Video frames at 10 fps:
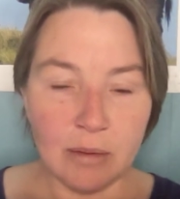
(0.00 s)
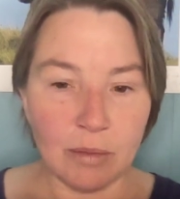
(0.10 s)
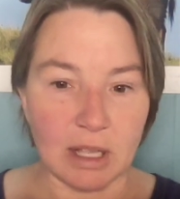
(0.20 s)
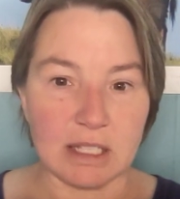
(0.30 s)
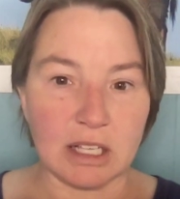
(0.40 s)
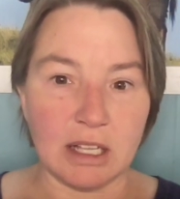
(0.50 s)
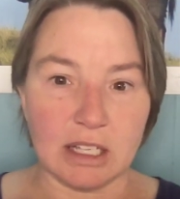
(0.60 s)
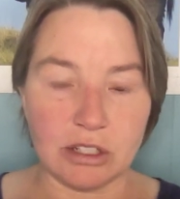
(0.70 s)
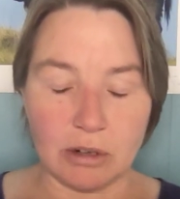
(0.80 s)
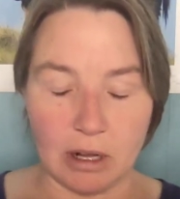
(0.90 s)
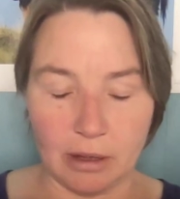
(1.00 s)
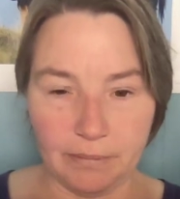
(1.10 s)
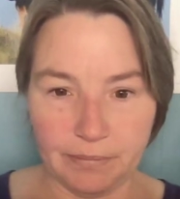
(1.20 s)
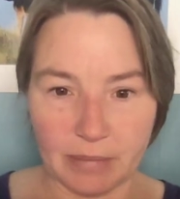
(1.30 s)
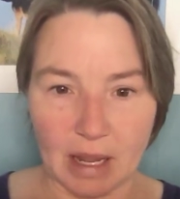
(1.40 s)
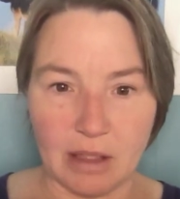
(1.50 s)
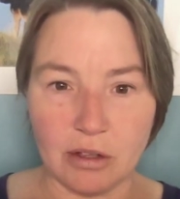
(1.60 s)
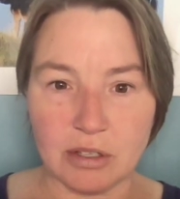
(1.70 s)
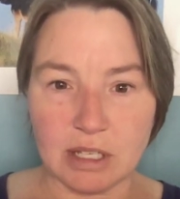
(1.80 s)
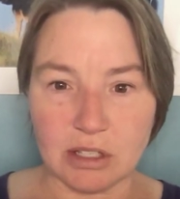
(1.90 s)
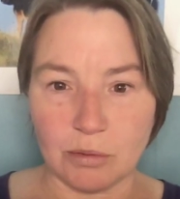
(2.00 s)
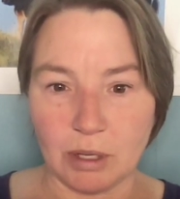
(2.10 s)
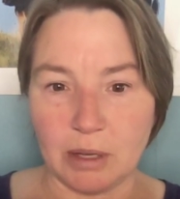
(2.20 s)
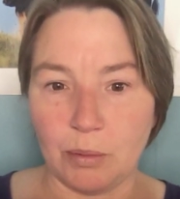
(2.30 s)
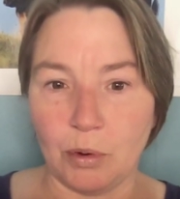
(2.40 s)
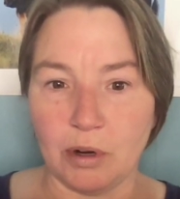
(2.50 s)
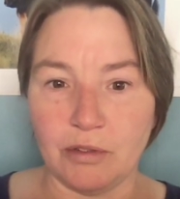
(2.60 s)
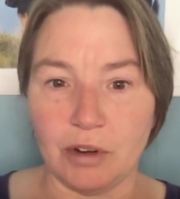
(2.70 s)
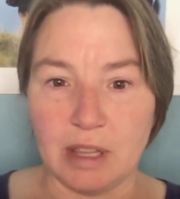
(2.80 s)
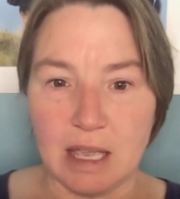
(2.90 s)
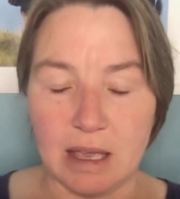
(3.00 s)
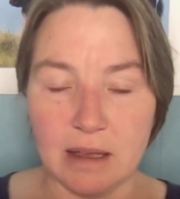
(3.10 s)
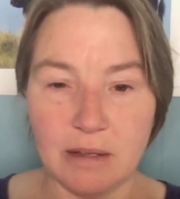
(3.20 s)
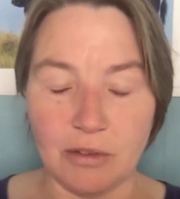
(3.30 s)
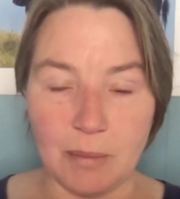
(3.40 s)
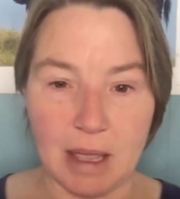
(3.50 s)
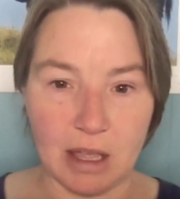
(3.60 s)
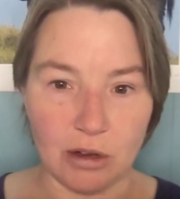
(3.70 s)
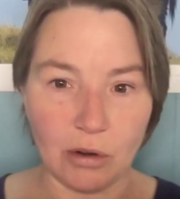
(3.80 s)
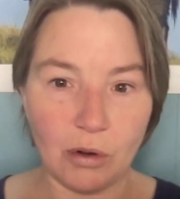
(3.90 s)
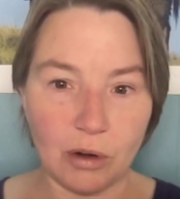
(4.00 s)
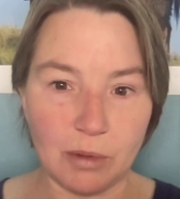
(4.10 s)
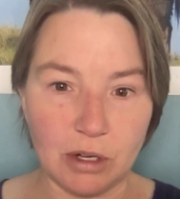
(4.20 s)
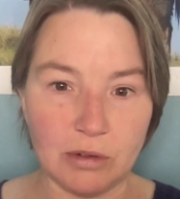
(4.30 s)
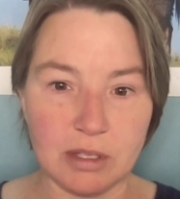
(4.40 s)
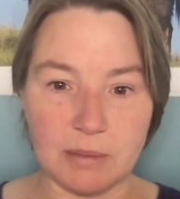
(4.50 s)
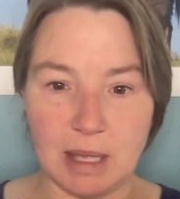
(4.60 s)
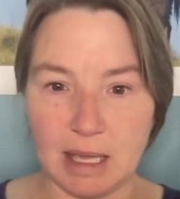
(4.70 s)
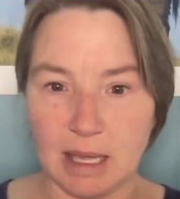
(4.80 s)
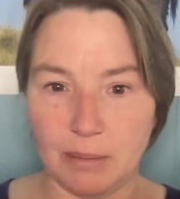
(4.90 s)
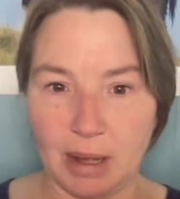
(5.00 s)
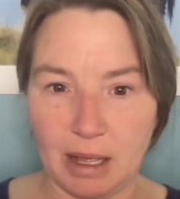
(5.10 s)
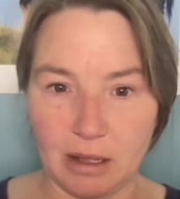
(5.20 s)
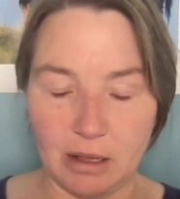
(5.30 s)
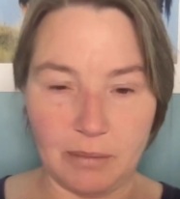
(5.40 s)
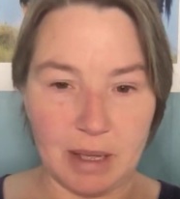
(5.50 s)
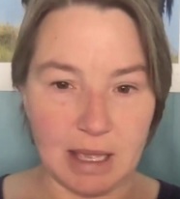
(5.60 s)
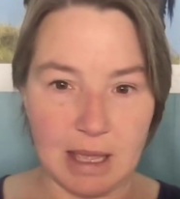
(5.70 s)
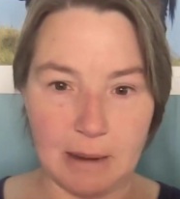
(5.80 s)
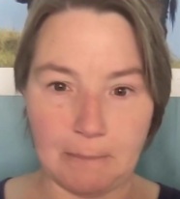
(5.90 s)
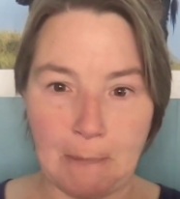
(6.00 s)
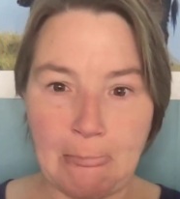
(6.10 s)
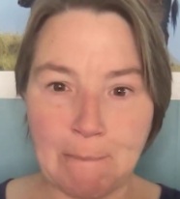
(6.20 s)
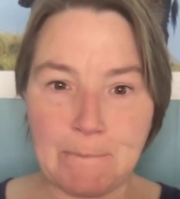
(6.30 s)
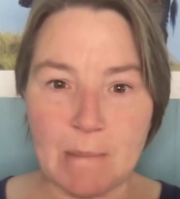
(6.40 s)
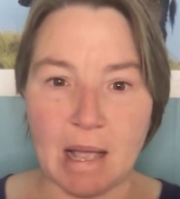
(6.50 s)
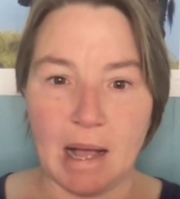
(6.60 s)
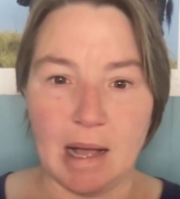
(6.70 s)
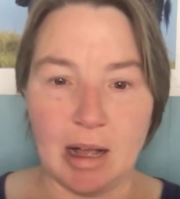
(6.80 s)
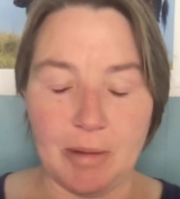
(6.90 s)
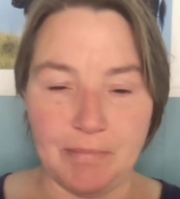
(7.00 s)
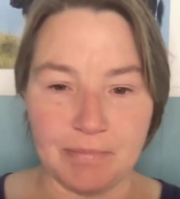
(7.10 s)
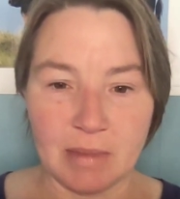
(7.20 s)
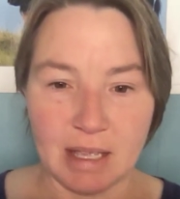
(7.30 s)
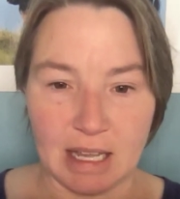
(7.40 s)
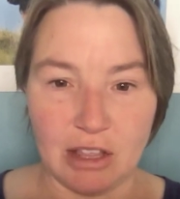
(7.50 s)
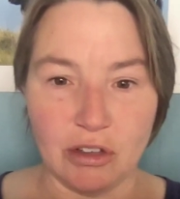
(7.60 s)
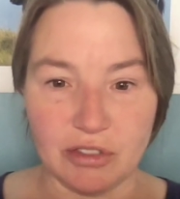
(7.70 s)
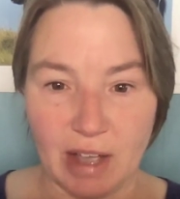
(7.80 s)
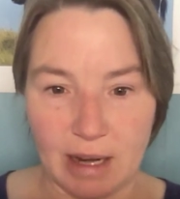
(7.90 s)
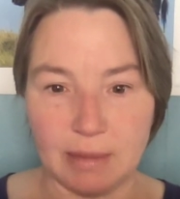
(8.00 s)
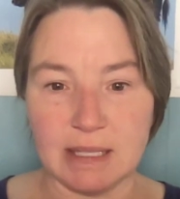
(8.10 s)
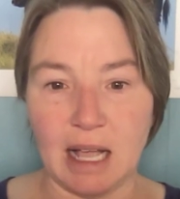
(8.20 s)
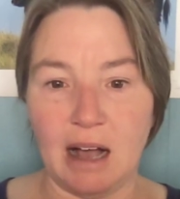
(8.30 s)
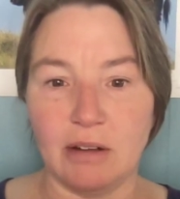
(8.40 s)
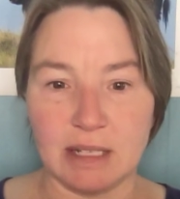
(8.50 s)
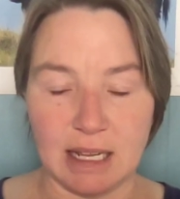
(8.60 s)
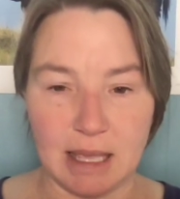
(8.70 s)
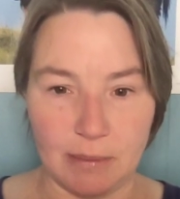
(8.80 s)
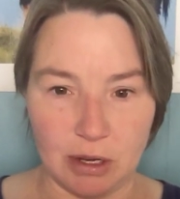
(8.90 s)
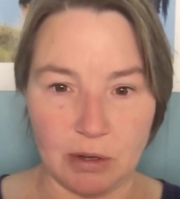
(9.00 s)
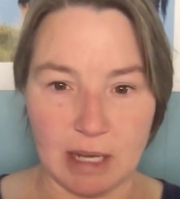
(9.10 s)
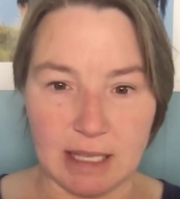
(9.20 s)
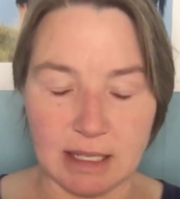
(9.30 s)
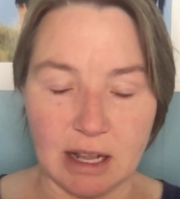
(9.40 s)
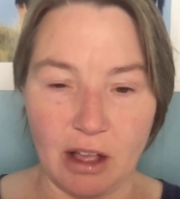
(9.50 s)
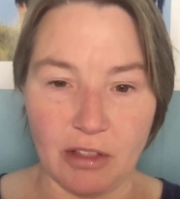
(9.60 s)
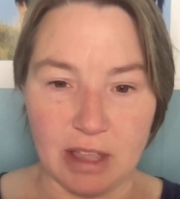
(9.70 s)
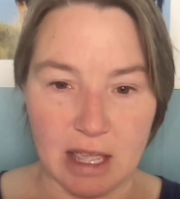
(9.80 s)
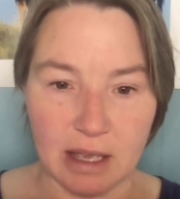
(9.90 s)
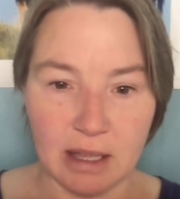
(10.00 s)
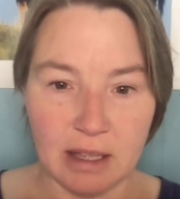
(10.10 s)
plus cholesterol. And those things are really important for the for making your hormones, making bile, making um, getting those vitamins out and keeping you nice and healthy.